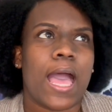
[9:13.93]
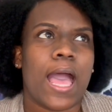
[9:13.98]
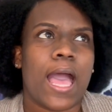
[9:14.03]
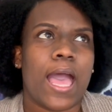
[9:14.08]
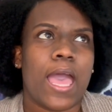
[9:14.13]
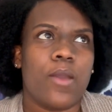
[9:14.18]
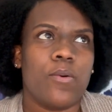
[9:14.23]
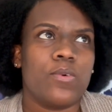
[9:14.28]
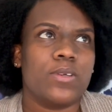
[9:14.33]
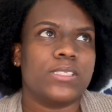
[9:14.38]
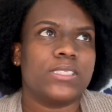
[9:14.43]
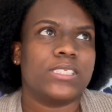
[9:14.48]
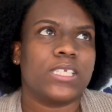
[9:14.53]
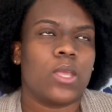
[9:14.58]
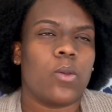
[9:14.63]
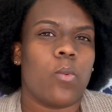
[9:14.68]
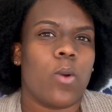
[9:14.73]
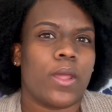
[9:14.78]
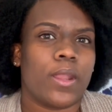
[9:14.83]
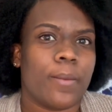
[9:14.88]
I would say
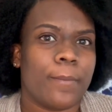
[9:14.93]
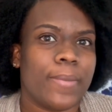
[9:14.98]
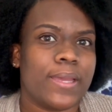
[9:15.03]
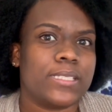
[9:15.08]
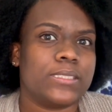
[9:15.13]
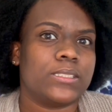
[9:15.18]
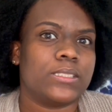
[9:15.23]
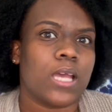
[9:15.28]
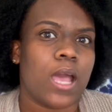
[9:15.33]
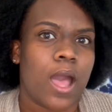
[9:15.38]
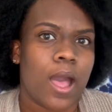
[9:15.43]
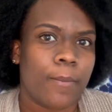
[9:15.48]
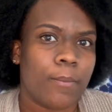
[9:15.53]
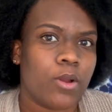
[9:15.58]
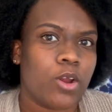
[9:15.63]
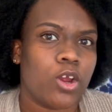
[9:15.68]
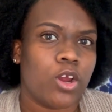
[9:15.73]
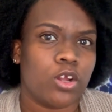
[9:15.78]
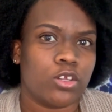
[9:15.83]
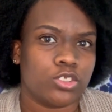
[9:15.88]
one of my
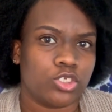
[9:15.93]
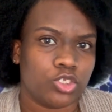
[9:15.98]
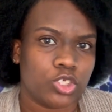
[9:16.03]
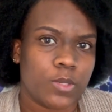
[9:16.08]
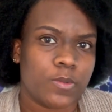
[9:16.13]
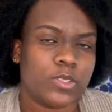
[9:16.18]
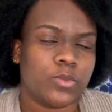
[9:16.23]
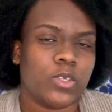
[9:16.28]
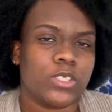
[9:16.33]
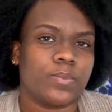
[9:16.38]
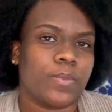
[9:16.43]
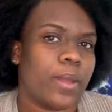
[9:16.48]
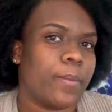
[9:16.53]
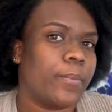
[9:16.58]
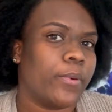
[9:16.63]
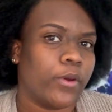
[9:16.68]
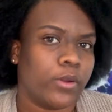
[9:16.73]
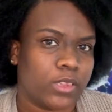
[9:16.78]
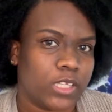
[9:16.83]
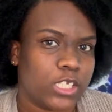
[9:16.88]
top girls trips was my
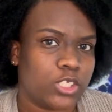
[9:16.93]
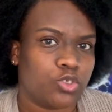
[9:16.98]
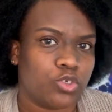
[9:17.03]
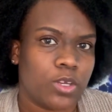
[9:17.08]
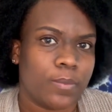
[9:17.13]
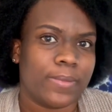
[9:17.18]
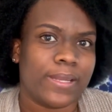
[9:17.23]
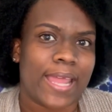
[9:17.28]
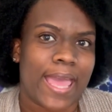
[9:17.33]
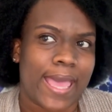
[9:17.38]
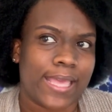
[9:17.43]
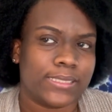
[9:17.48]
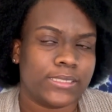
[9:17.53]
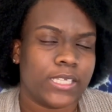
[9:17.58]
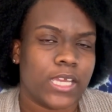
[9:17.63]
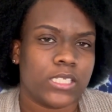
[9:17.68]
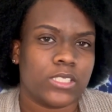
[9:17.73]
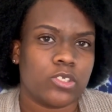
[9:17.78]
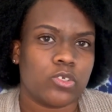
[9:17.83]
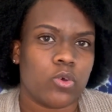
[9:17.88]
birthday trip last
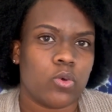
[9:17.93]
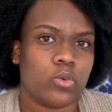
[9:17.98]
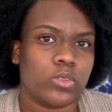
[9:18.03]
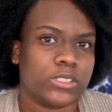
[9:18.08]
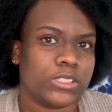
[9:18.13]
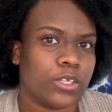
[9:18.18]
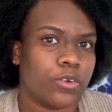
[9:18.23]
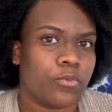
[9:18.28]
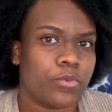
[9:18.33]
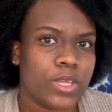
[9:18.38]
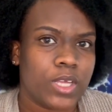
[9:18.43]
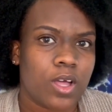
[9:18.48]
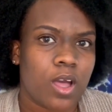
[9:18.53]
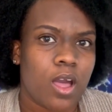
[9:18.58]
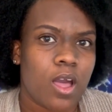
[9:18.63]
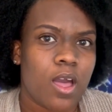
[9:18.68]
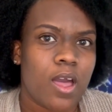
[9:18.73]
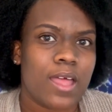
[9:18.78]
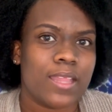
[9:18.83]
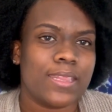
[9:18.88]
year to Costa
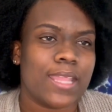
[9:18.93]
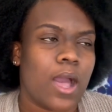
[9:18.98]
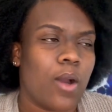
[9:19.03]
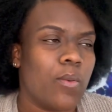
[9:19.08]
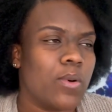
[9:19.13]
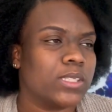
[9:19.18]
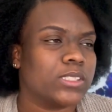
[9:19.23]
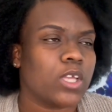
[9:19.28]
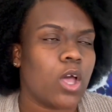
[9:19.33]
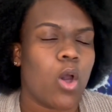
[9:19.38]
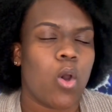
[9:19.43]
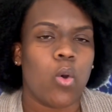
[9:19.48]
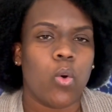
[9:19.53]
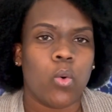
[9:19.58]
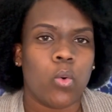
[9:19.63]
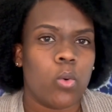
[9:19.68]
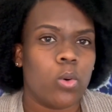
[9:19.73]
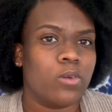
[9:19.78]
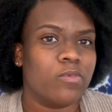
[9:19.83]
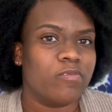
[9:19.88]
Rica. That was a
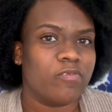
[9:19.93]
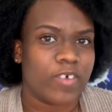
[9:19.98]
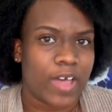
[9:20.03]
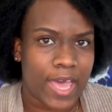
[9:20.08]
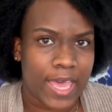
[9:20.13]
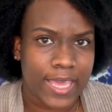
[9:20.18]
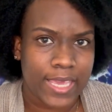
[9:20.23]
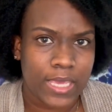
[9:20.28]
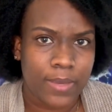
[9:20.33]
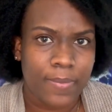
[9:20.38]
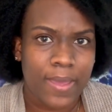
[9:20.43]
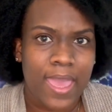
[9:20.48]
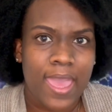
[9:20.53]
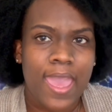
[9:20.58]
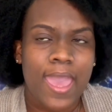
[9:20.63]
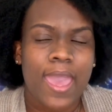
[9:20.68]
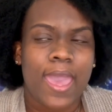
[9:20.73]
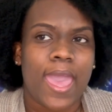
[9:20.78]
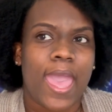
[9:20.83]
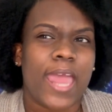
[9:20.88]
whole vibe.
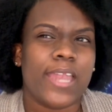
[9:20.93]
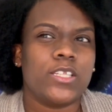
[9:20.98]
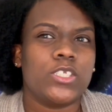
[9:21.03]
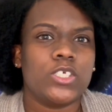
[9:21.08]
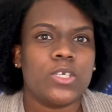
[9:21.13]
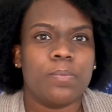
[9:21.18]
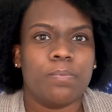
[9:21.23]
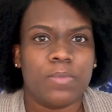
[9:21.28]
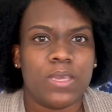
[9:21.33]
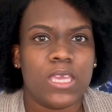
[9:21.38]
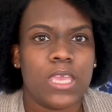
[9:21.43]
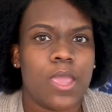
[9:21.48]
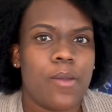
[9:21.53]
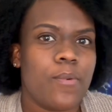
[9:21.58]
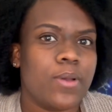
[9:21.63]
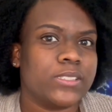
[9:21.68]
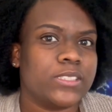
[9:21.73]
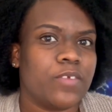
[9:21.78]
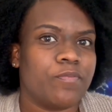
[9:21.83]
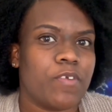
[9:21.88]
And to me, it
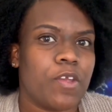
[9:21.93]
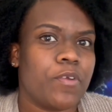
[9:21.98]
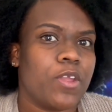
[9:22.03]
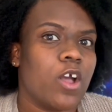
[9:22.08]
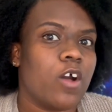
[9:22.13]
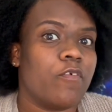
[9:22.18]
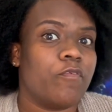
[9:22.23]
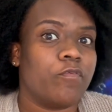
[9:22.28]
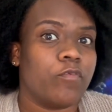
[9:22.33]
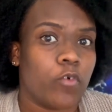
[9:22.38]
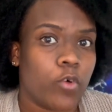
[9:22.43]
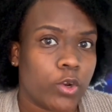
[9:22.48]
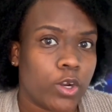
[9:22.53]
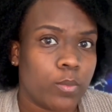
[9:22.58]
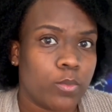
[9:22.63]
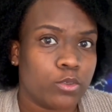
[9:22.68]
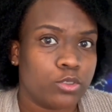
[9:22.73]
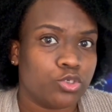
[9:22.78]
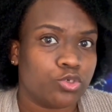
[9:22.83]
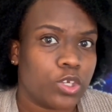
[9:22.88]
was a very
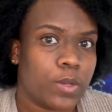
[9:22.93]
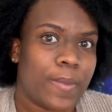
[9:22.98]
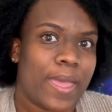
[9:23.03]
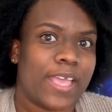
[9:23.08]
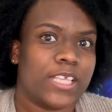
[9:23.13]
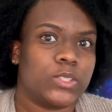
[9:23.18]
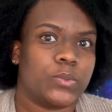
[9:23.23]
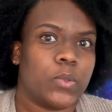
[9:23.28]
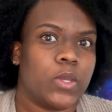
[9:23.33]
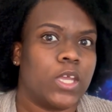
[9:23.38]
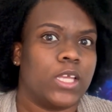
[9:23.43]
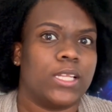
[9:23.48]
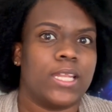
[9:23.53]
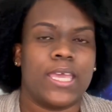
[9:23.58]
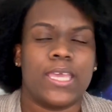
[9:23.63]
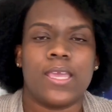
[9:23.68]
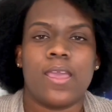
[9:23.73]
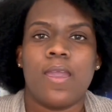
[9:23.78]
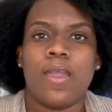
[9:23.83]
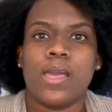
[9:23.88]
affordable trip as well.
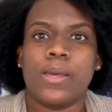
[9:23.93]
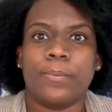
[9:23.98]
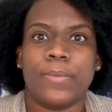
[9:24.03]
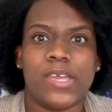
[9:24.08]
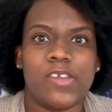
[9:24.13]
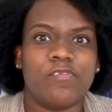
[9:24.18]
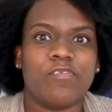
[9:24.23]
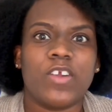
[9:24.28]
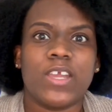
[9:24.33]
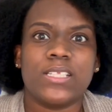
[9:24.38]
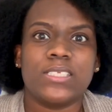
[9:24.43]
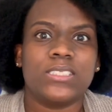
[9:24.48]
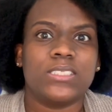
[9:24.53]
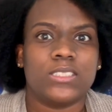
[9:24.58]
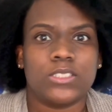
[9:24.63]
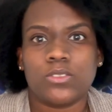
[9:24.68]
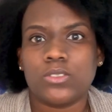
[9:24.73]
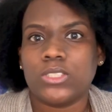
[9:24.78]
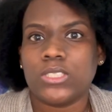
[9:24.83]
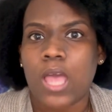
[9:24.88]
Like, my friends
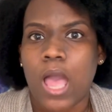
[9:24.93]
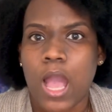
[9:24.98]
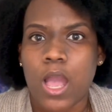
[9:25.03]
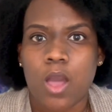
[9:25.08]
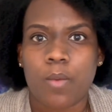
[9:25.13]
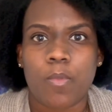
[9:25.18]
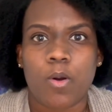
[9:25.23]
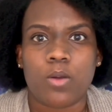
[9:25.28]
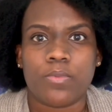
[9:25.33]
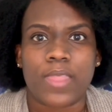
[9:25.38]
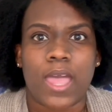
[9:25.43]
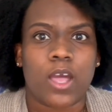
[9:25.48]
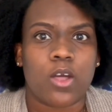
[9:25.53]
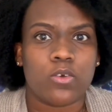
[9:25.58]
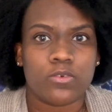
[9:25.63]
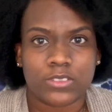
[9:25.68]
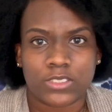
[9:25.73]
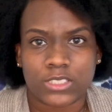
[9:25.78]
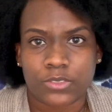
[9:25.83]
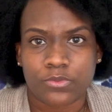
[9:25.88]
still talk about that
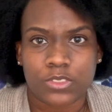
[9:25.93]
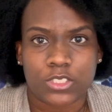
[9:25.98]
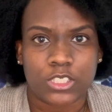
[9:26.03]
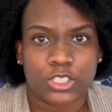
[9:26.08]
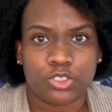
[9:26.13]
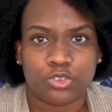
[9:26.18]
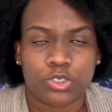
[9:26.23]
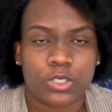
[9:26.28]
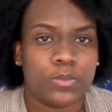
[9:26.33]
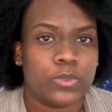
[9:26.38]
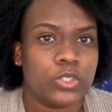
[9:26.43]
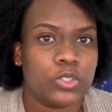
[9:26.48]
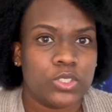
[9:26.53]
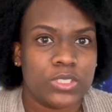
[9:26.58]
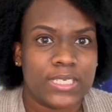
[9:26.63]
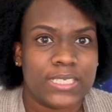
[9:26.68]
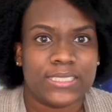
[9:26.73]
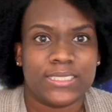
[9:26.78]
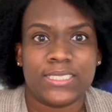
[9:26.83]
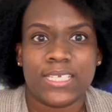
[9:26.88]
Costa Rica trip to
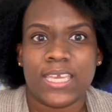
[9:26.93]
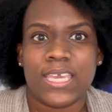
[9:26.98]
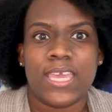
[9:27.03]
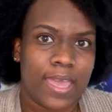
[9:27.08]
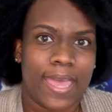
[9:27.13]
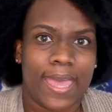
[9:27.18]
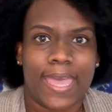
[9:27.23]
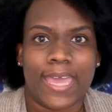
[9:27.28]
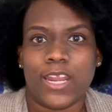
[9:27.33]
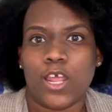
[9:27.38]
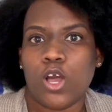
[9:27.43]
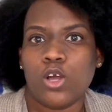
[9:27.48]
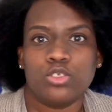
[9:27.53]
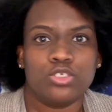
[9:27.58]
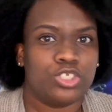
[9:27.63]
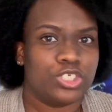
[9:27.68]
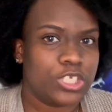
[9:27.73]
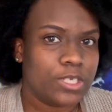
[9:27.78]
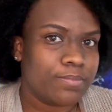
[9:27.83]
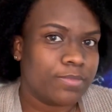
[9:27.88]
this day and how
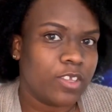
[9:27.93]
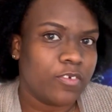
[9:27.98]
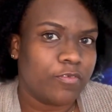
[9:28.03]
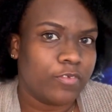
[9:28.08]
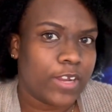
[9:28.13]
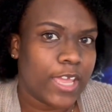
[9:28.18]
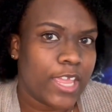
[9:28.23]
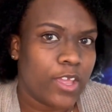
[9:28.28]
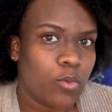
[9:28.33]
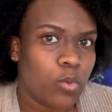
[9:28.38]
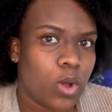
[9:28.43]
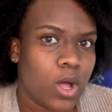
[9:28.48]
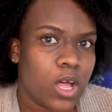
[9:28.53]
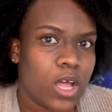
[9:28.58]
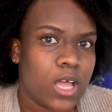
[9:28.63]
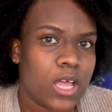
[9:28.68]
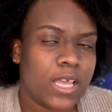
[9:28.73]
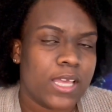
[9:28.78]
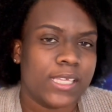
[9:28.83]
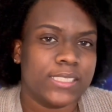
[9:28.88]
cheap the flight
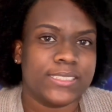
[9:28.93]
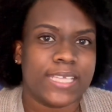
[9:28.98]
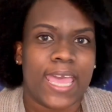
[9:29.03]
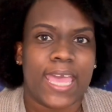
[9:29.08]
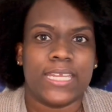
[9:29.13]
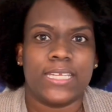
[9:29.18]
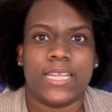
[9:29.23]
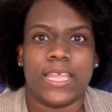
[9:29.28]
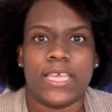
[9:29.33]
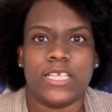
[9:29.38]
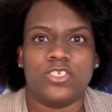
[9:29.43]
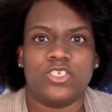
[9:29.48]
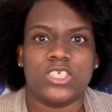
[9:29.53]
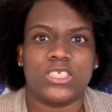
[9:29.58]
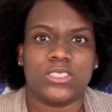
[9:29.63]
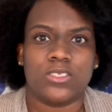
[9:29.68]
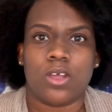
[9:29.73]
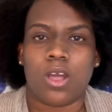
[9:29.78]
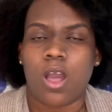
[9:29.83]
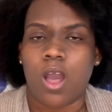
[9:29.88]
was and like
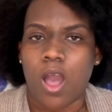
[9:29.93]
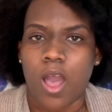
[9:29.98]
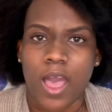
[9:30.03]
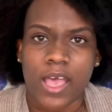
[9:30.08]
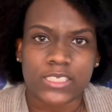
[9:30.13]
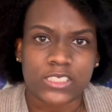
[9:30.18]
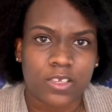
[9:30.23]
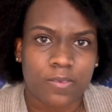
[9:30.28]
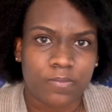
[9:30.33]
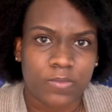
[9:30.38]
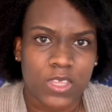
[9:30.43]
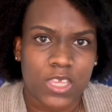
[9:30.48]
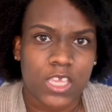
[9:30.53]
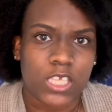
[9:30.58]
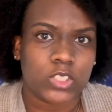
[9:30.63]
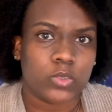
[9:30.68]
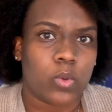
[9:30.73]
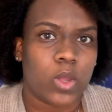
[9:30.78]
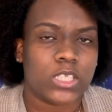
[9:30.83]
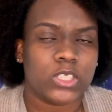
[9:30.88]
just the cost of
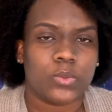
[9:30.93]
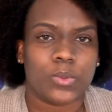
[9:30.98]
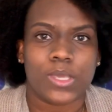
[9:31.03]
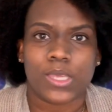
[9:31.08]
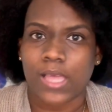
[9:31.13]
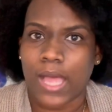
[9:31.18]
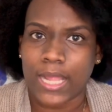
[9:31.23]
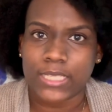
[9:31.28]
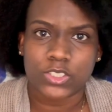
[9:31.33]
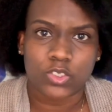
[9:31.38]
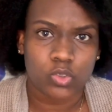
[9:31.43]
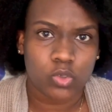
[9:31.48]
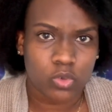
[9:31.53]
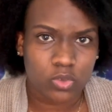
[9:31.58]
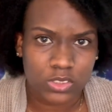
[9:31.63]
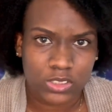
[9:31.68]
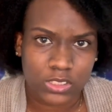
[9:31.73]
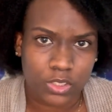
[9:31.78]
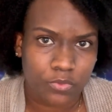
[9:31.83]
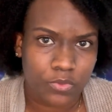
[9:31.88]
things once we got to
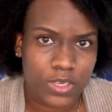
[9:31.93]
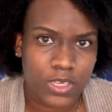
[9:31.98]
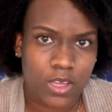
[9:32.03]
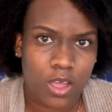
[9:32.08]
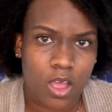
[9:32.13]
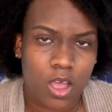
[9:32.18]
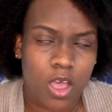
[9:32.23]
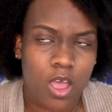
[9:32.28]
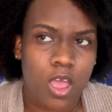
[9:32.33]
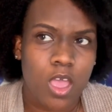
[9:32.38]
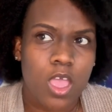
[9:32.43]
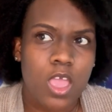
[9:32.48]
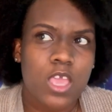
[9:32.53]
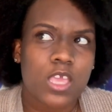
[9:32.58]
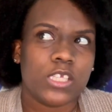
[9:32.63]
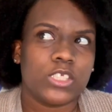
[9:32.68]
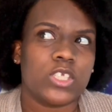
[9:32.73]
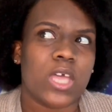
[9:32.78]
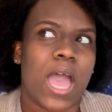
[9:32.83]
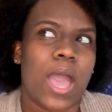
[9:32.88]
Costa Rica.
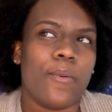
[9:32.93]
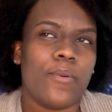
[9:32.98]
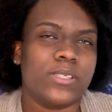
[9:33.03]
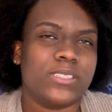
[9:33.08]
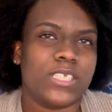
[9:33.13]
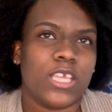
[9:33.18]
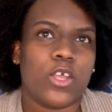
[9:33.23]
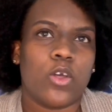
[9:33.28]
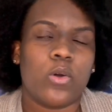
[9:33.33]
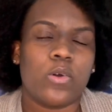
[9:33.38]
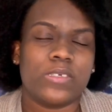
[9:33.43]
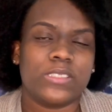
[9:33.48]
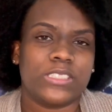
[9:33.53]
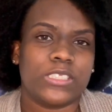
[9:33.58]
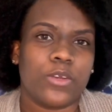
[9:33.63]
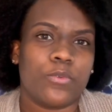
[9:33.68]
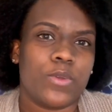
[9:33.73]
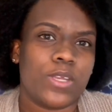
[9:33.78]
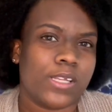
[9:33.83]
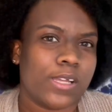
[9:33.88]
So I would say
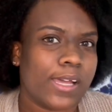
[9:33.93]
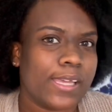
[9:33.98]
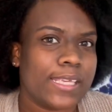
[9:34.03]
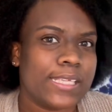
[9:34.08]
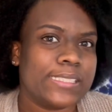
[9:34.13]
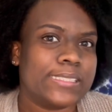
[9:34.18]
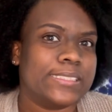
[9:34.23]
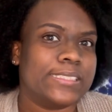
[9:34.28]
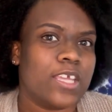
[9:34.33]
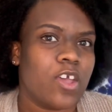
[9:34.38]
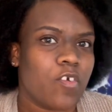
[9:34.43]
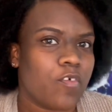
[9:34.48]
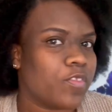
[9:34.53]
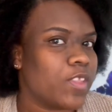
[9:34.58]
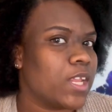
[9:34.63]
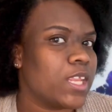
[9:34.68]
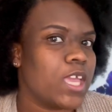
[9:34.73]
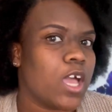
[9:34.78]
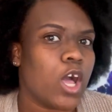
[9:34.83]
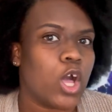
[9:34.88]
Costa Rica is
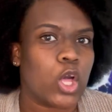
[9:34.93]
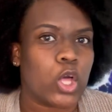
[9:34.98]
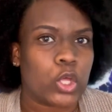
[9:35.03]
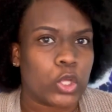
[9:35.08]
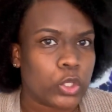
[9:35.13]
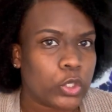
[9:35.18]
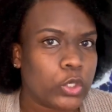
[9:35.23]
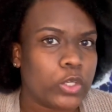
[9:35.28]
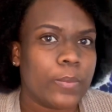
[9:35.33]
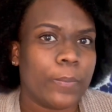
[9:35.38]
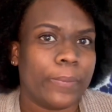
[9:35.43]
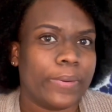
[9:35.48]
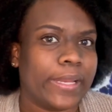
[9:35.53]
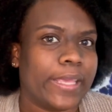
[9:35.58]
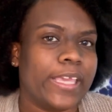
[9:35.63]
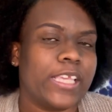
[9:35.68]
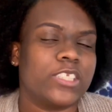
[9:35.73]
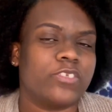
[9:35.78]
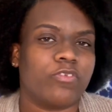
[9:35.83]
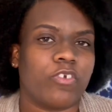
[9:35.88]
definitely a good
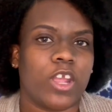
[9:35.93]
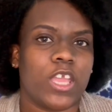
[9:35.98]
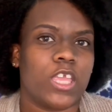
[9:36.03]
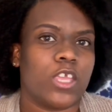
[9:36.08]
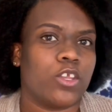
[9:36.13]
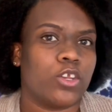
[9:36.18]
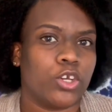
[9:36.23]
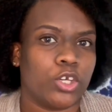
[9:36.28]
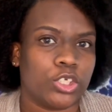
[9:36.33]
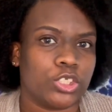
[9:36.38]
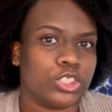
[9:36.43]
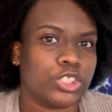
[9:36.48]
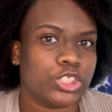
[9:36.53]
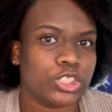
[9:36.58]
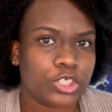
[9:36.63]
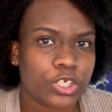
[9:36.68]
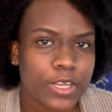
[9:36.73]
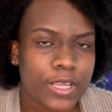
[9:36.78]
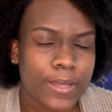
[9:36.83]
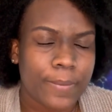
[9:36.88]
place for a girls
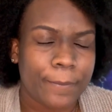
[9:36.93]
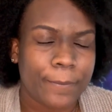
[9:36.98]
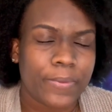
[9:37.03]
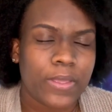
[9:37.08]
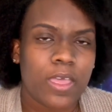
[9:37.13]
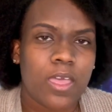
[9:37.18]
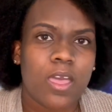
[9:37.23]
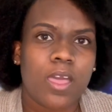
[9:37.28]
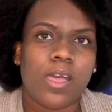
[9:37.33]
trip.